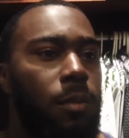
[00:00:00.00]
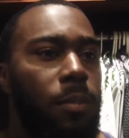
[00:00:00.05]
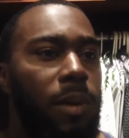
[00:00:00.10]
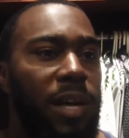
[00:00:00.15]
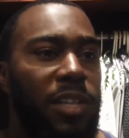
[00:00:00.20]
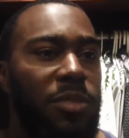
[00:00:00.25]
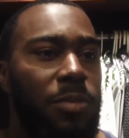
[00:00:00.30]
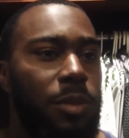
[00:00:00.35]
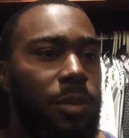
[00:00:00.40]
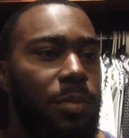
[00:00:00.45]

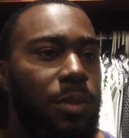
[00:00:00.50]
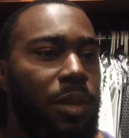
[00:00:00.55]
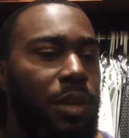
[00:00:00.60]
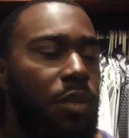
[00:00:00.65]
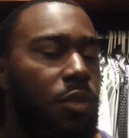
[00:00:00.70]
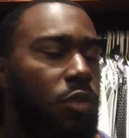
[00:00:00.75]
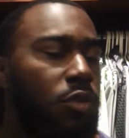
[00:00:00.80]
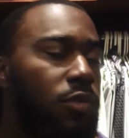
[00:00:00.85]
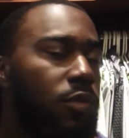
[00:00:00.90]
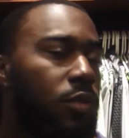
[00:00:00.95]
possibly
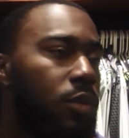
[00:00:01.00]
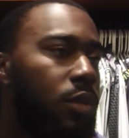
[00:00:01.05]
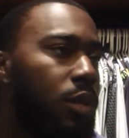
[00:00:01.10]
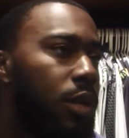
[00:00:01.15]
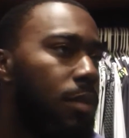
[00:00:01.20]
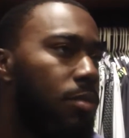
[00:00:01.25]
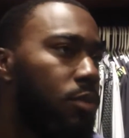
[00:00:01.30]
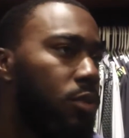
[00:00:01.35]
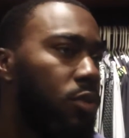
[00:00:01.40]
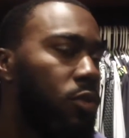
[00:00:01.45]
being used for a
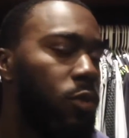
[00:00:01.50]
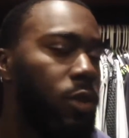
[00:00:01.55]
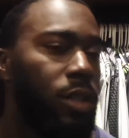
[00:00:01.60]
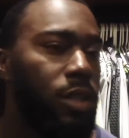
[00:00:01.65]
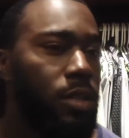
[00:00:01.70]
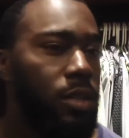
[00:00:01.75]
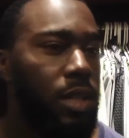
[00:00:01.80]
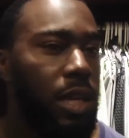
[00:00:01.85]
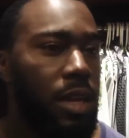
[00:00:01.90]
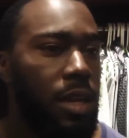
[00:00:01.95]
double
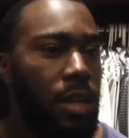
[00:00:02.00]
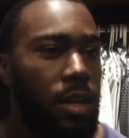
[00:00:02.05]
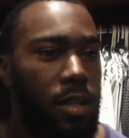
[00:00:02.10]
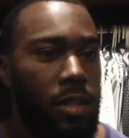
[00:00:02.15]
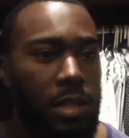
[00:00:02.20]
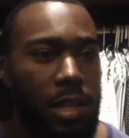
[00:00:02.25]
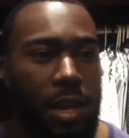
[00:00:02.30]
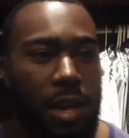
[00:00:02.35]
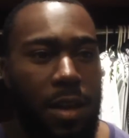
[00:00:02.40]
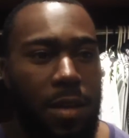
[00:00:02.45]
switch at any
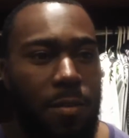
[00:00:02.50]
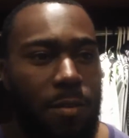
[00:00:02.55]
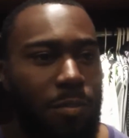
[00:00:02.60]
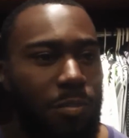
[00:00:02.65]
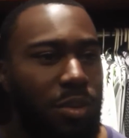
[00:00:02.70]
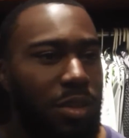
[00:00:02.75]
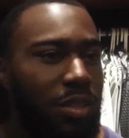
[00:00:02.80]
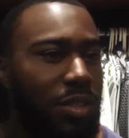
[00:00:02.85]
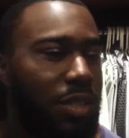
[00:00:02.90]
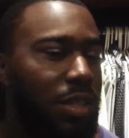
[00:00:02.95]
time,
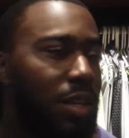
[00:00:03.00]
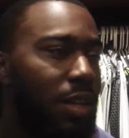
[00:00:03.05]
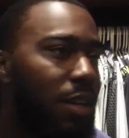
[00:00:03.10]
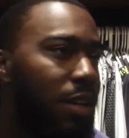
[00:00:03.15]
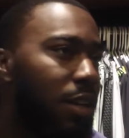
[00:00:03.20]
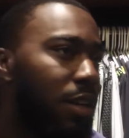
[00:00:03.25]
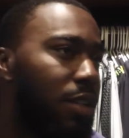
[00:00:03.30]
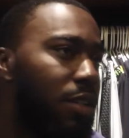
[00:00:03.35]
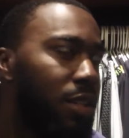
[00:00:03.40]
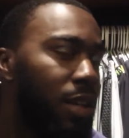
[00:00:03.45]
pinch hit at
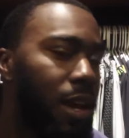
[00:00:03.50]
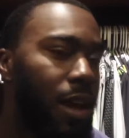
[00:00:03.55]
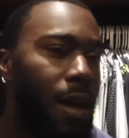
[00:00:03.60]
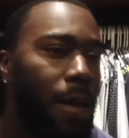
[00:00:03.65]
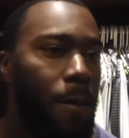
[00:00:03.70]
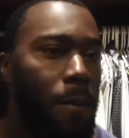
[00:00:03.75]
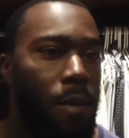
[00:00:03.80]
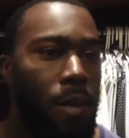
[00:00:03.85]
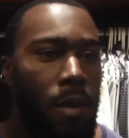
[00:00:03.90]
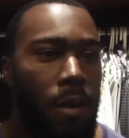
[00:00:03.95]
any time,